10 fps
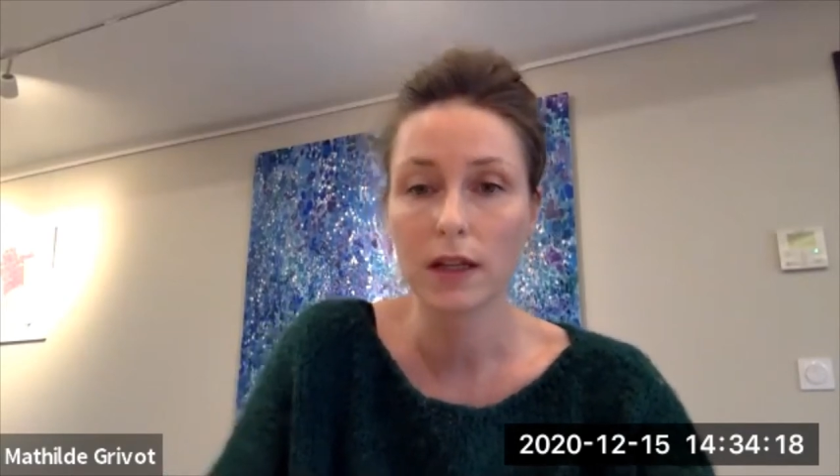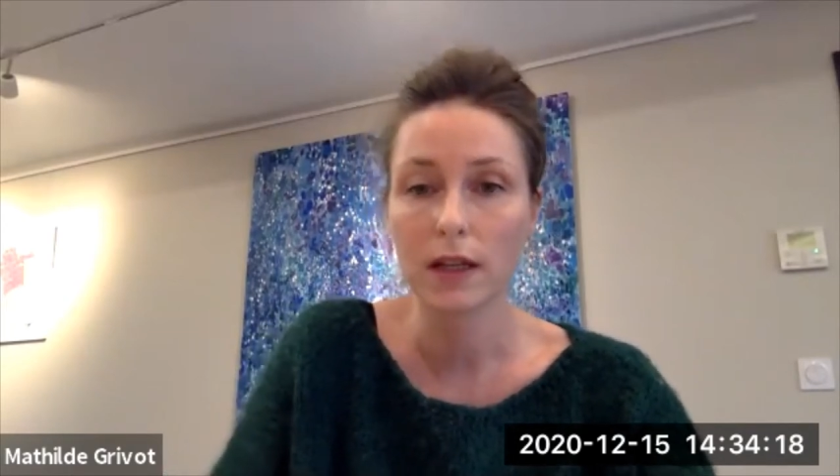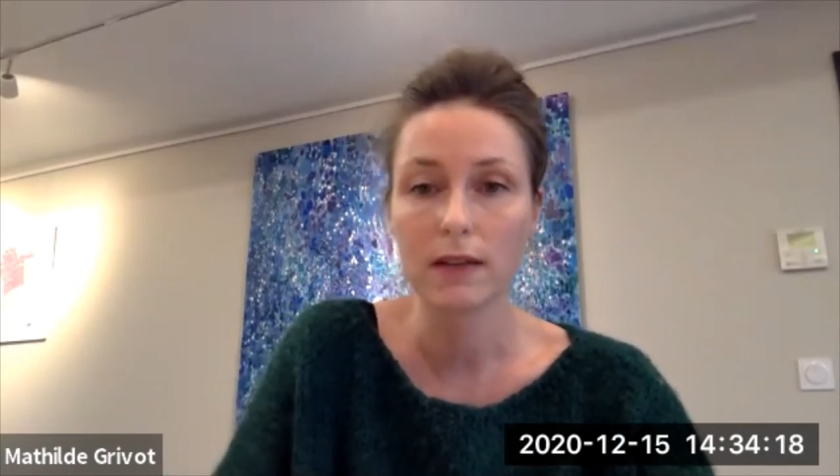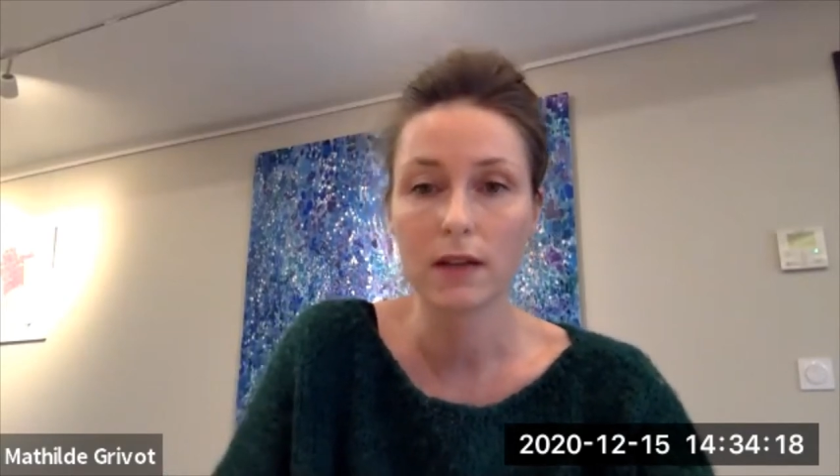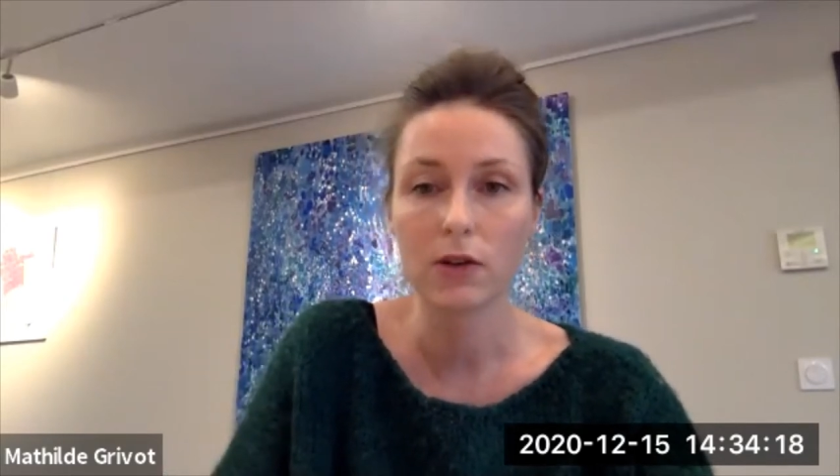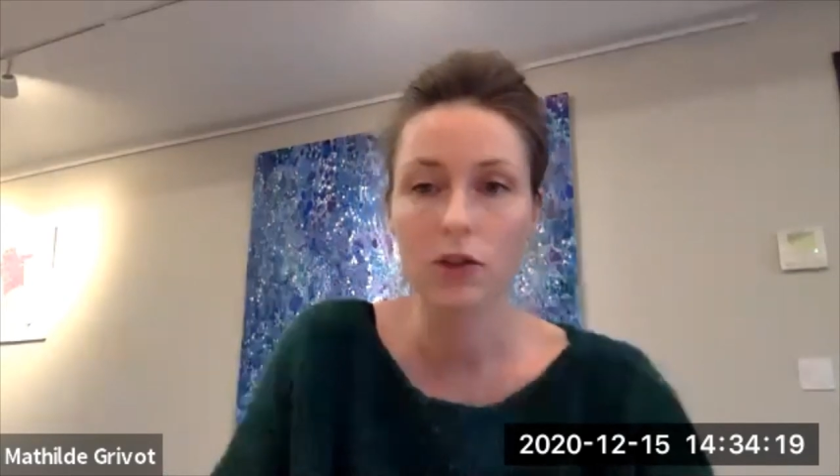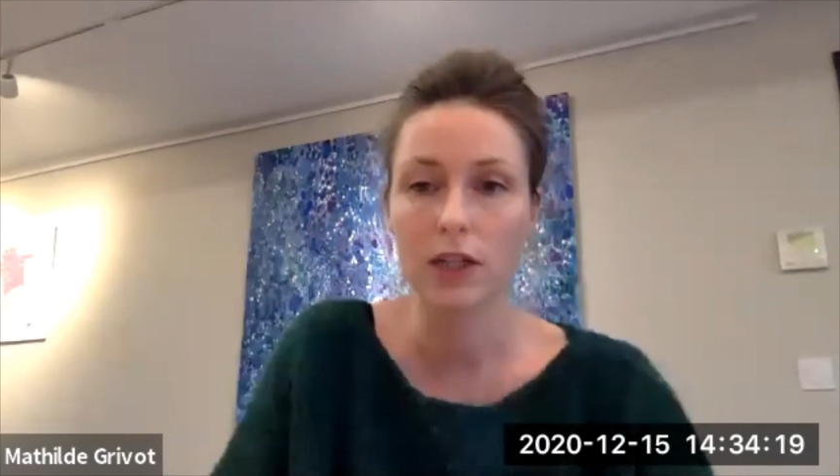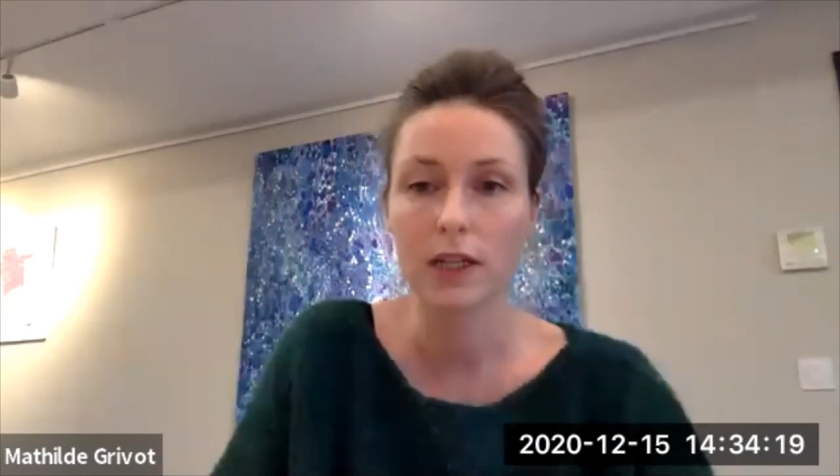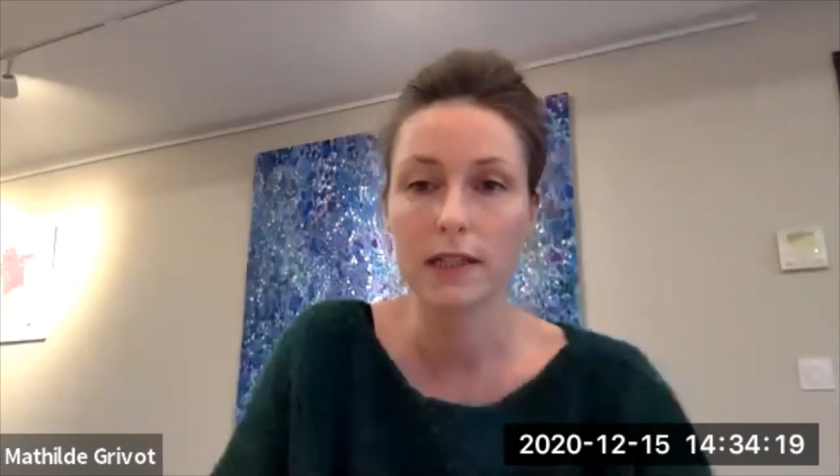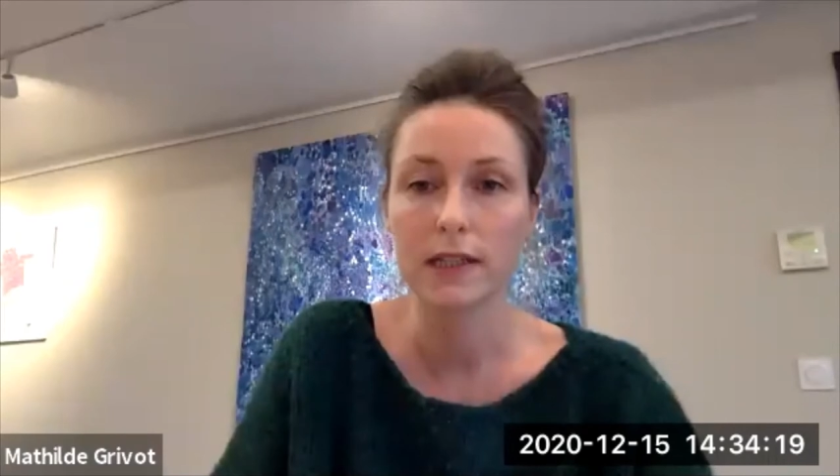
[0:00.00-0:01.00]

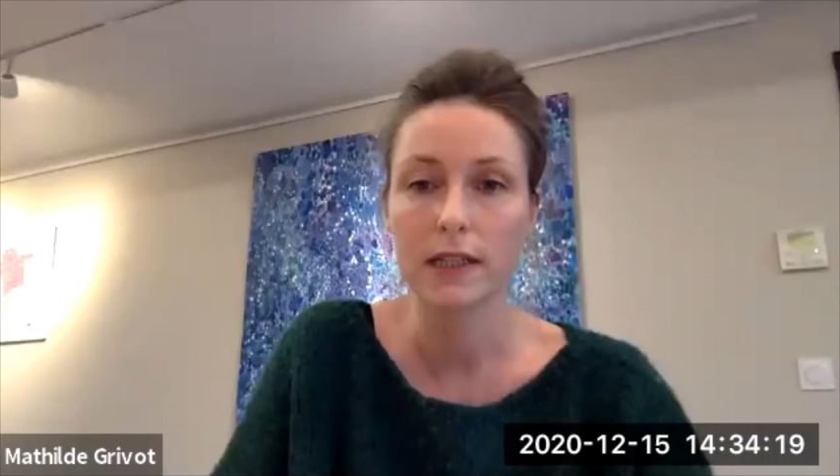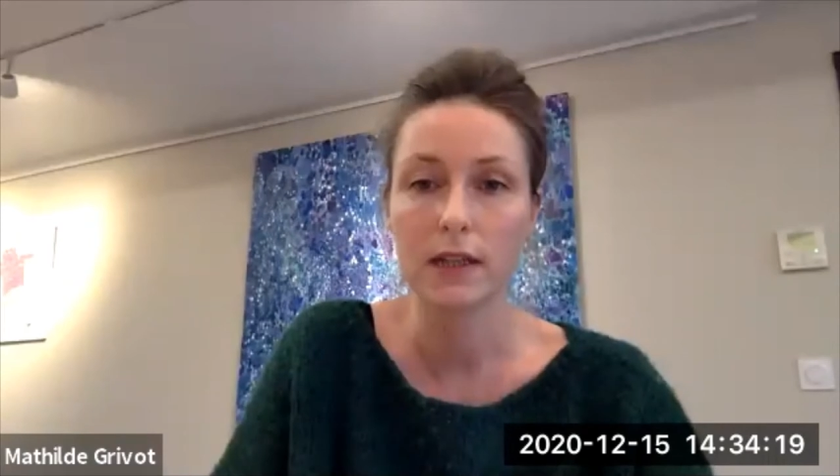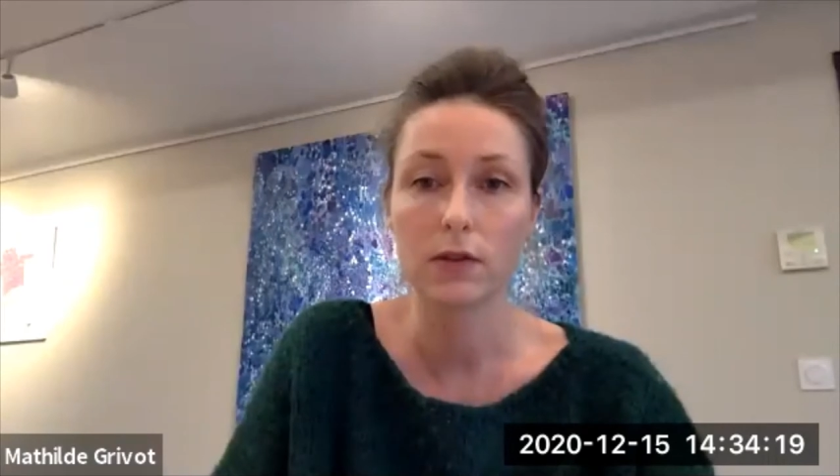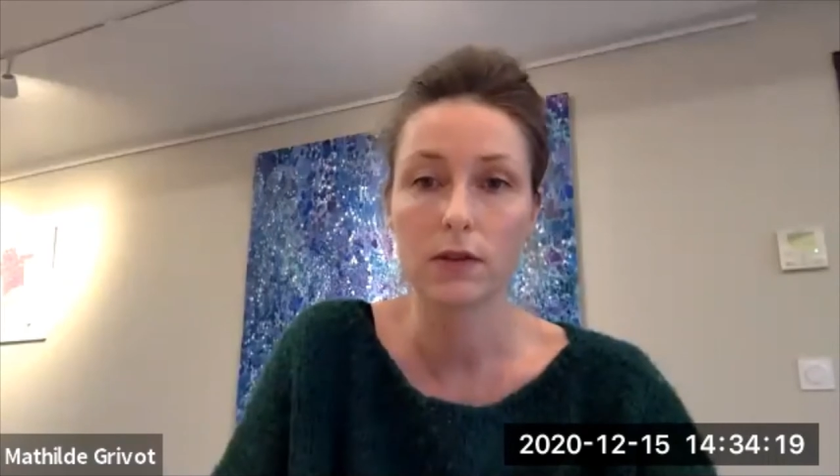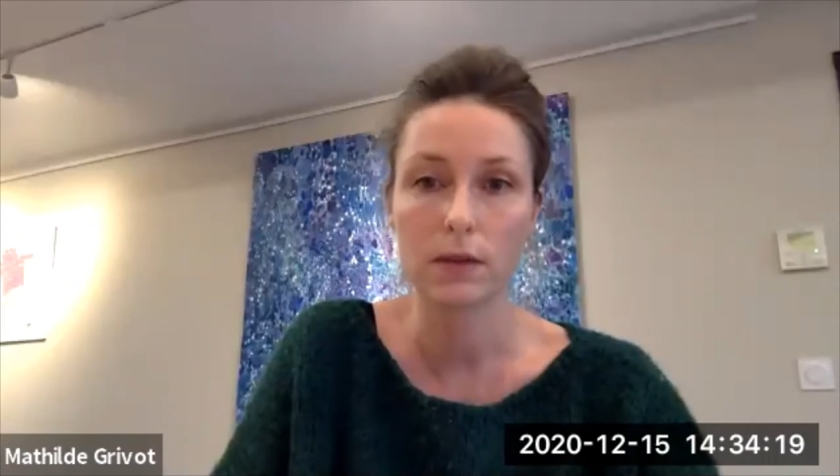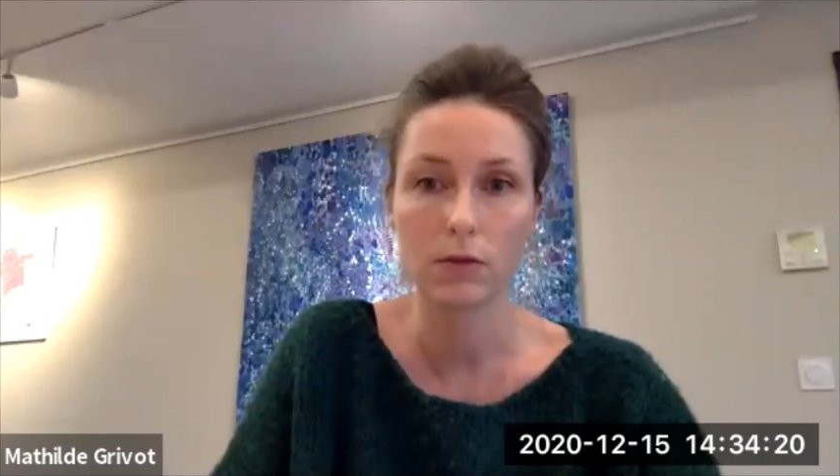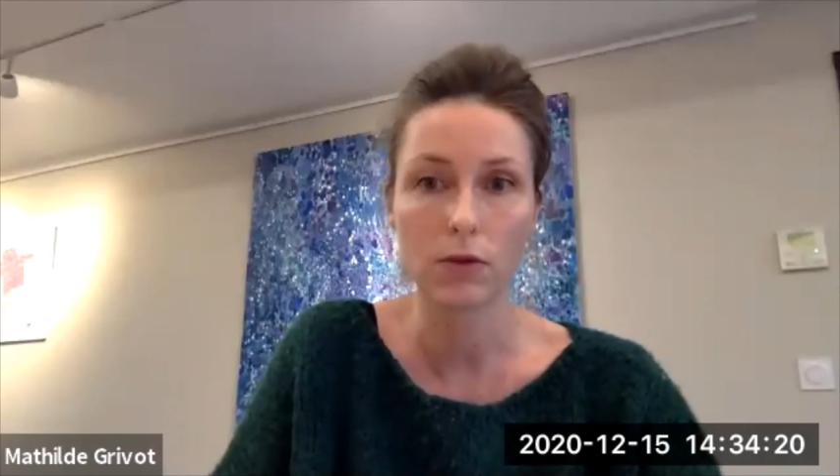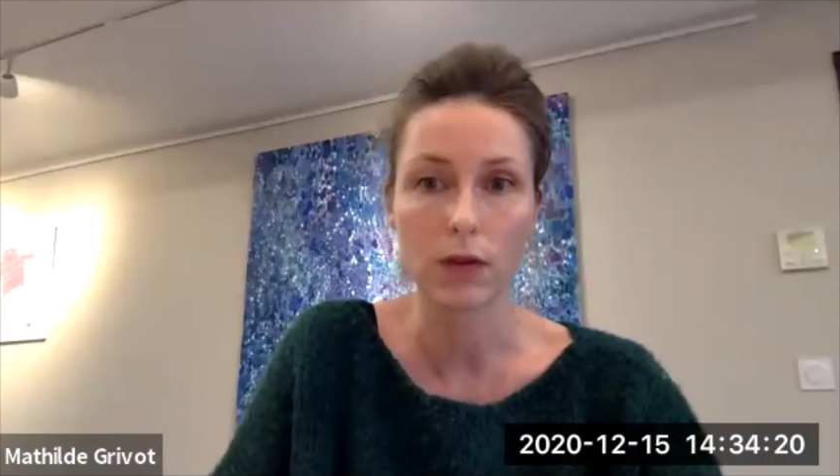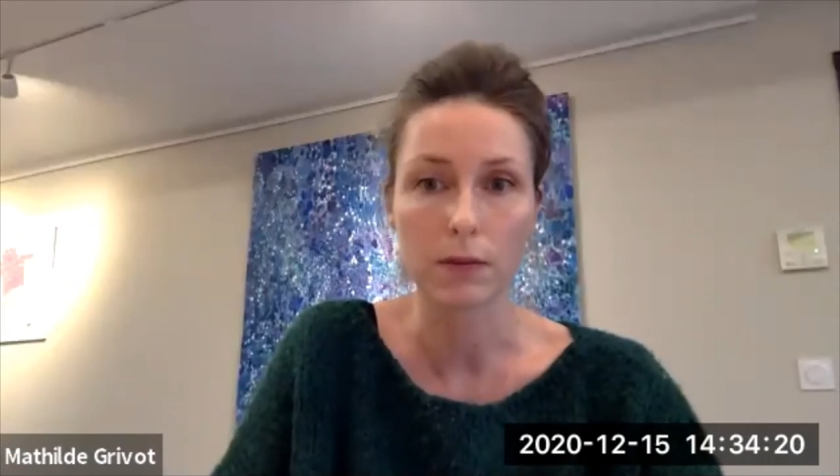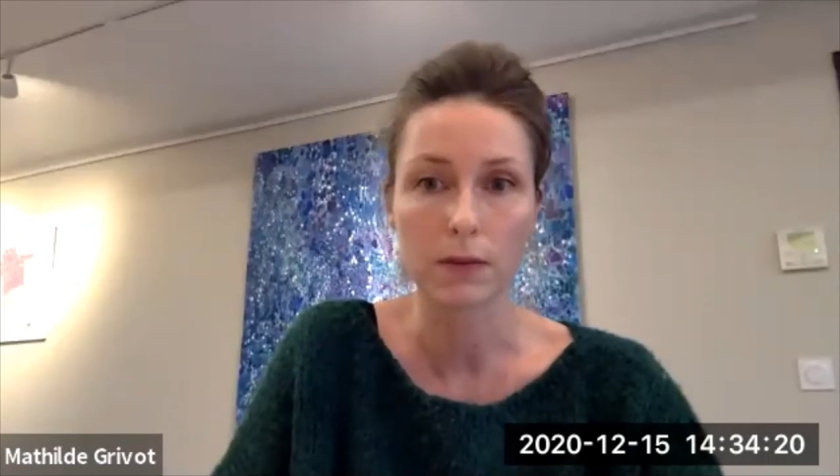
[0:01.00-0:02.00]
heterogeneity in the same
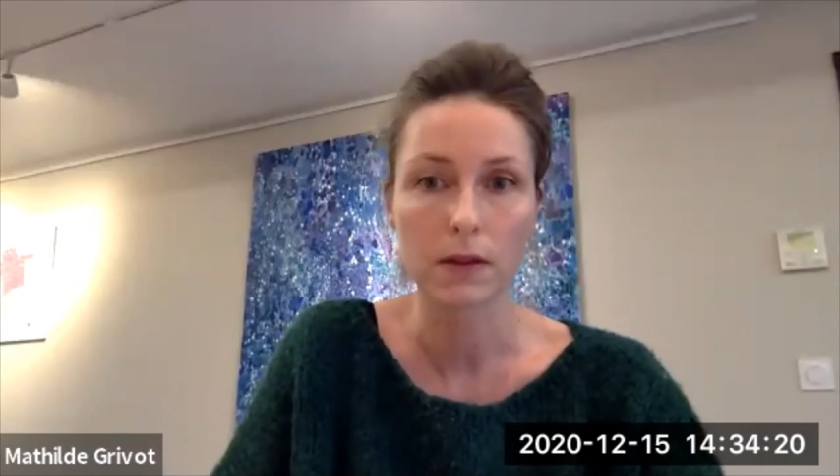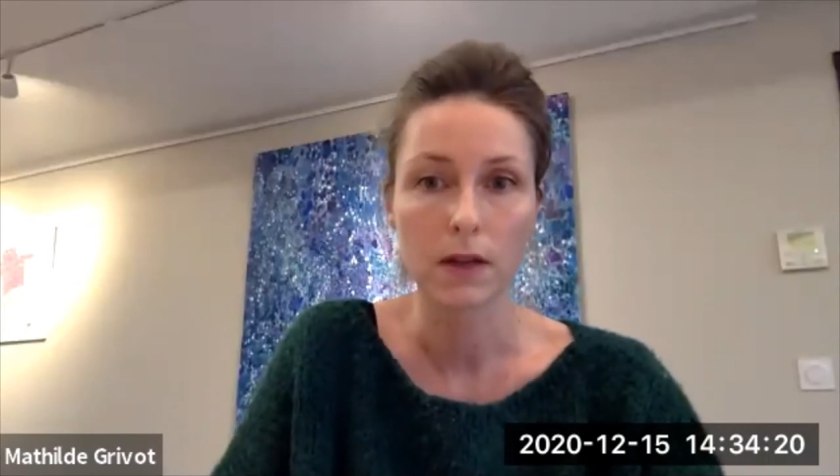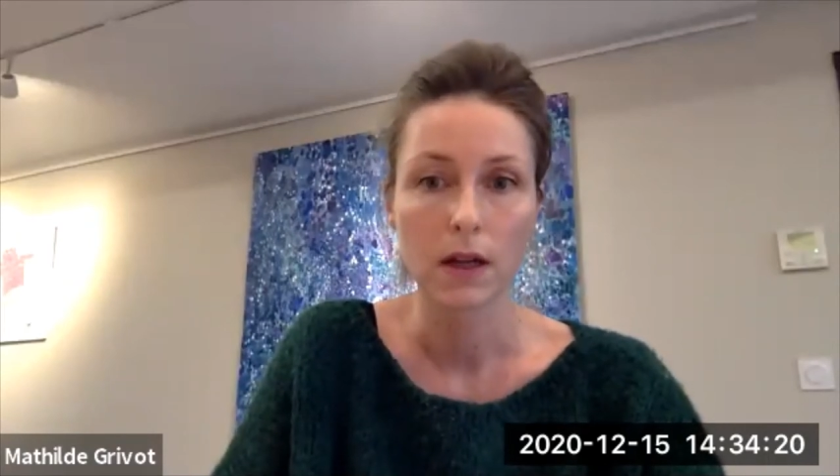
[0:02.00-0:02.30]
grapes.